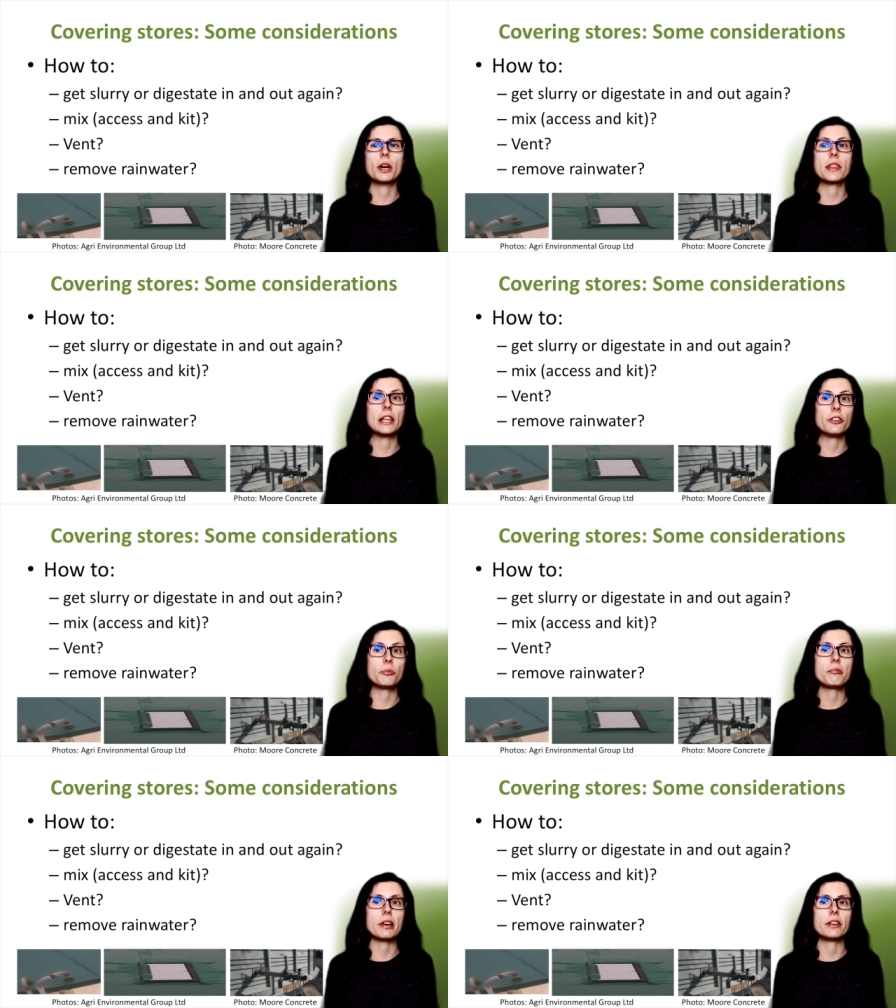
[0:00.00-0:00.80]
and then
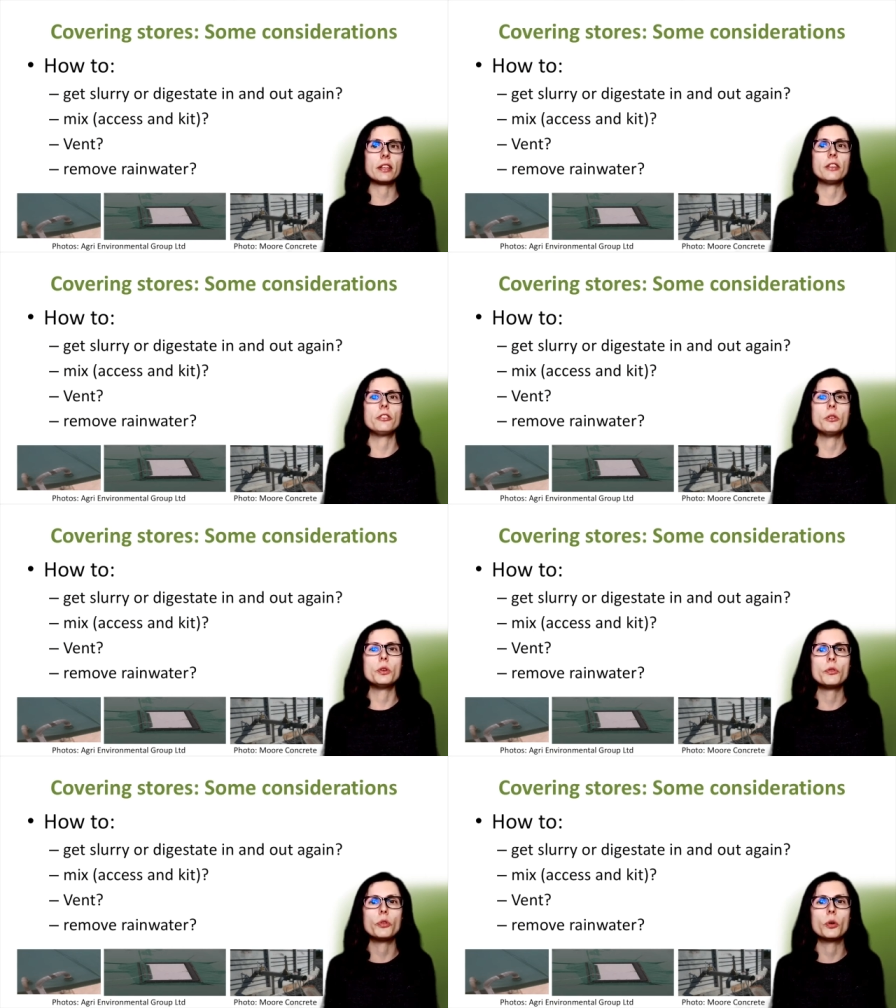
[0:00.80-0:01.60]
spread is
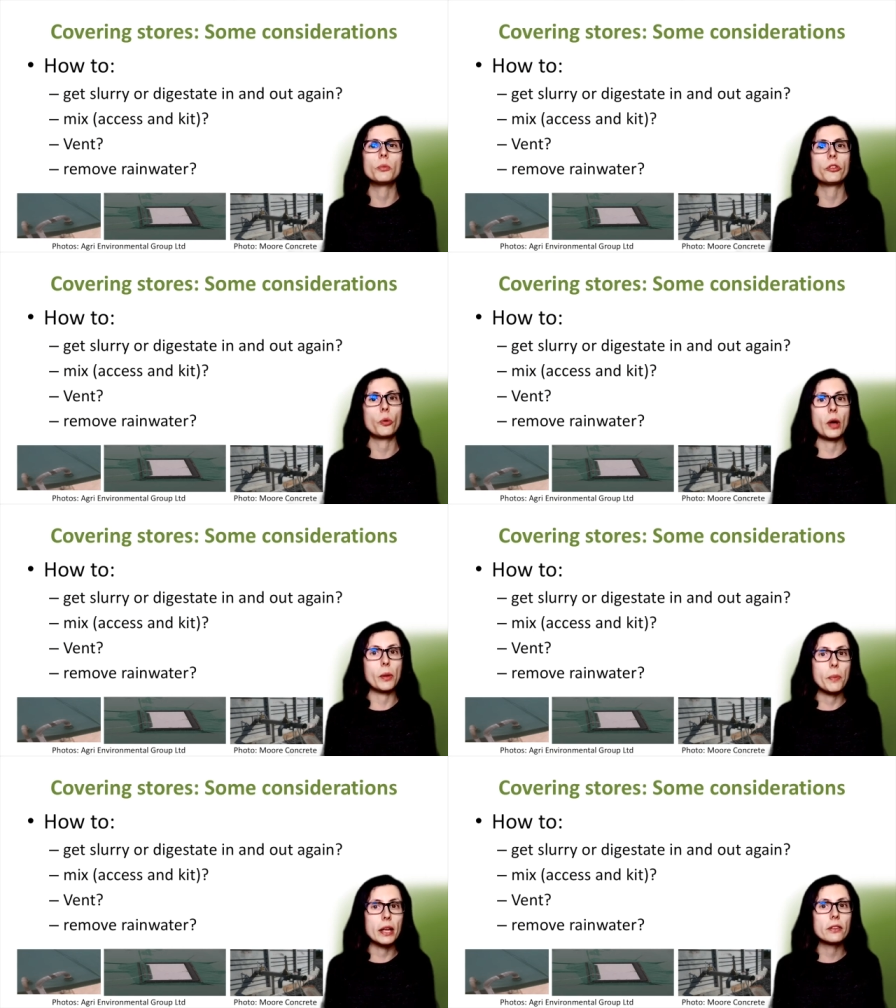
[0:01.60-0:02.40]
uniform, so well
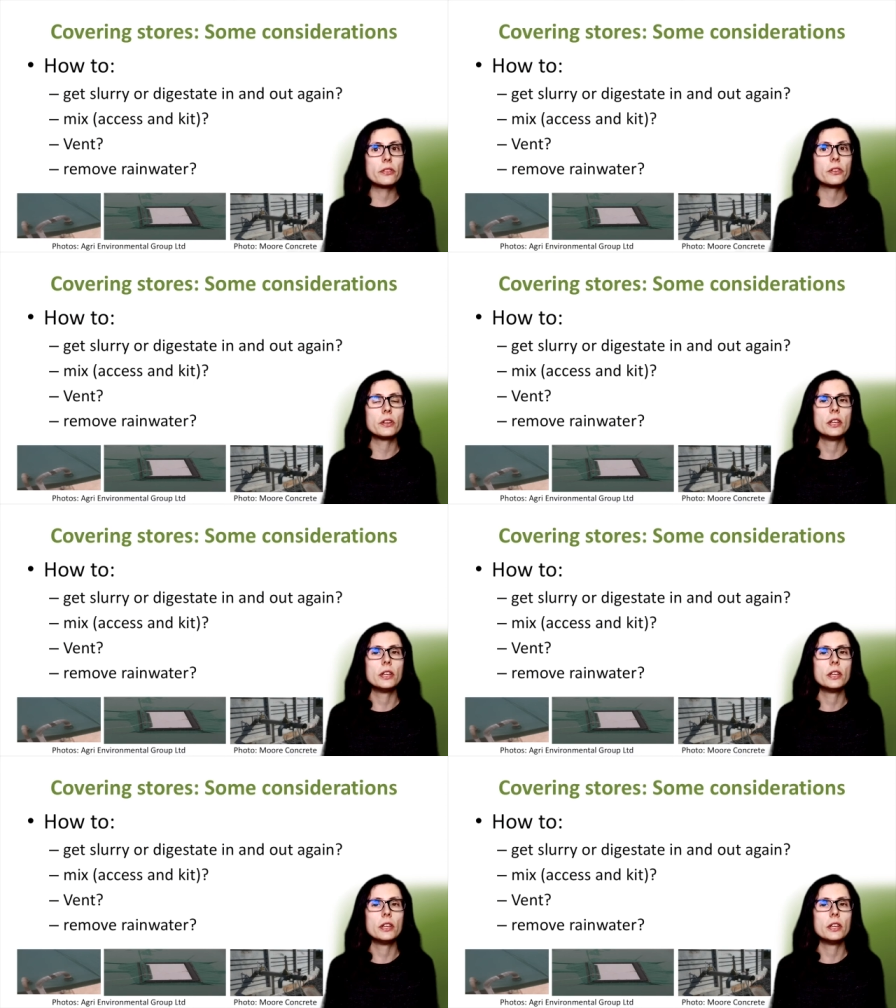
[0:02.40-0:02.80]
mixed,